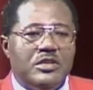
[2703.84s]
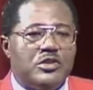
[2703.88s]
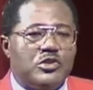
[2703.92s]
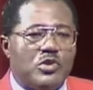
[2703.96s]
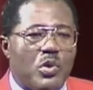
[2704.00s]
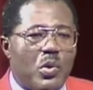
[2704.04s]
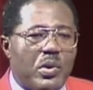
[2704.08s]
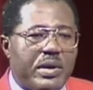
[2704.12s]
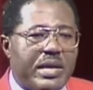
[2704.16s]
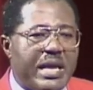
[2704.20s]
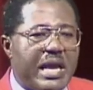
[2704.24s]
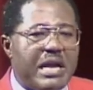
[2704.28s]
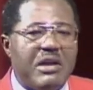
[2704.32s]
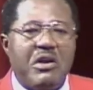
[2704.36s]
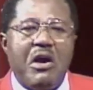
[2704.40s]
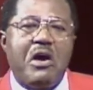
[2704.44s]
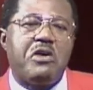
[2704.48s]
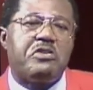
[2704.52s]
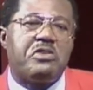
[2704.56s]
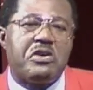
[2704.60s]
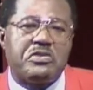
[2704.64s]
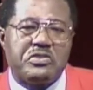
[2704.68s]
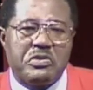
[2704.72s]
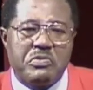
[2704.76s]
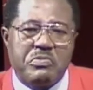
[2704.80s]
it's okay.
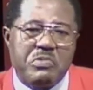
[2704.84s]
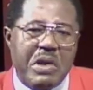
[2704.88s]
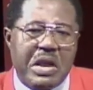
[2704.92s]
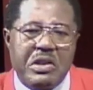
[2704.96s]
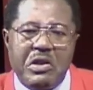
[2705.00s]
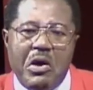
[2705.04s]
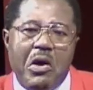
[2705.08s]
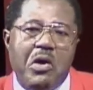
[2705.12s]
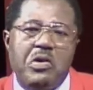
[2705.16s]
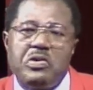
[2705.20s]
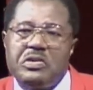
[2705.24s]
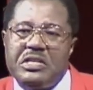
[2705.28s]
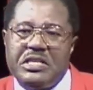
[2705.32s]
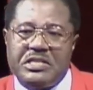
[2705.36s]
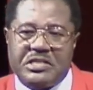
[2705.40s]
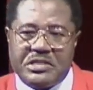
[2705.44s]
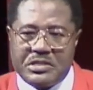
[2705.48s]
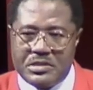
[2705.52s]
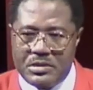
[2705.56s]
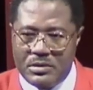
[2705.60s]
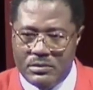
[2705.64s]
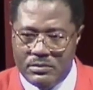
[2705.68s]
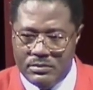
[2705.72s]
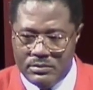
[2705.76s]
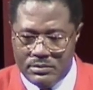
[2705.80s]
God doesn't want all
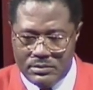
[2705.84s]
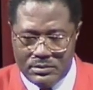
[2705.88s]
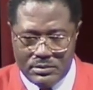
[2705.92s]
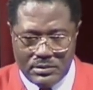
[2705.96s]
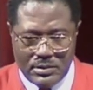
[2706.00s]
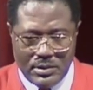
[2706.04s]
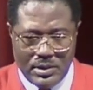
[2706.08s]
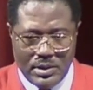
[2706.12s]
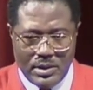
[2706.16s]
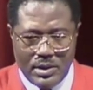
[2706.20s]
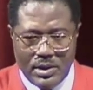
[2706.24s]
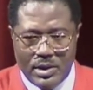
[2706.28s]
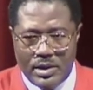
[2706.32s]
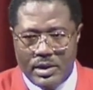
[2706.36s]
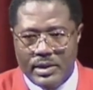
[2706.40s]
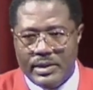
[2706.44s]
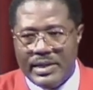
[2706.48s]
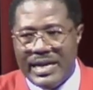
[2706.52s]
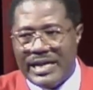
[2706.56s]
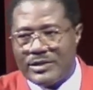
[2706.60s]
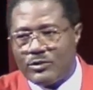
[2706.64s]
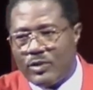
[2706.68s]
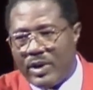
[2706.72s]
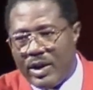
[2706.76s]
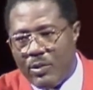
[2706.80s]
this.
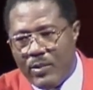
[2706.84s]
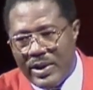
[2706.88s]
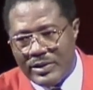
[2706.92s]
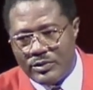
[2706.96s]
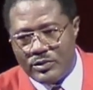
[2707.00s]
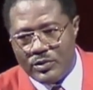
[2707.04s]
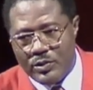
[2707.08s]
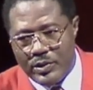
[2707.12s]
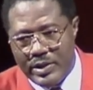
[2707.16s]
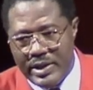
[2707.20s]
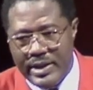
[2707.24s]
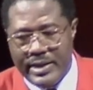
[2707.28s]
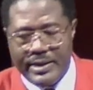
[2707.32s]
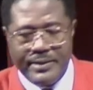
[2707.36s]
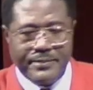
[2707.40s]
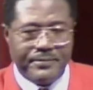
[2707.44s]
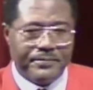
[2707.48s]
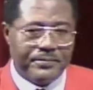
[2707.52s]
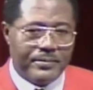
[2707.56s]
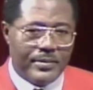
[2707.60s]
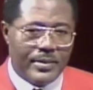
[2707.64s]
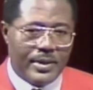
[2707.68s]
That's what he want to hear.